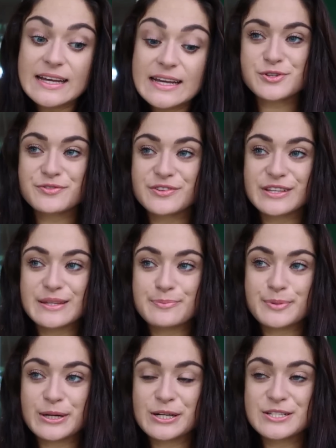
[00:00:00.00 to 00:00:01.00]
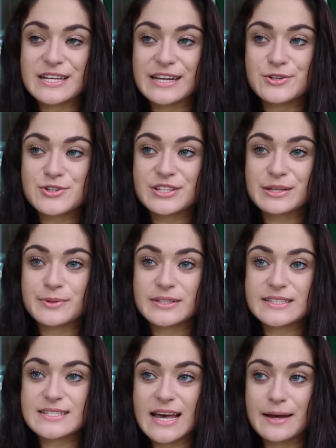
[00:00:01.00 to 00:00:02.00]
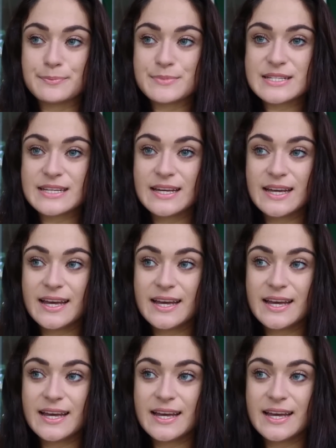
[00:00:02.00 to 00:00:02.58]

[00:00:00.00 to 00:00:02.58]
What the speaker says: Truthfully, the birds I usually will attempt,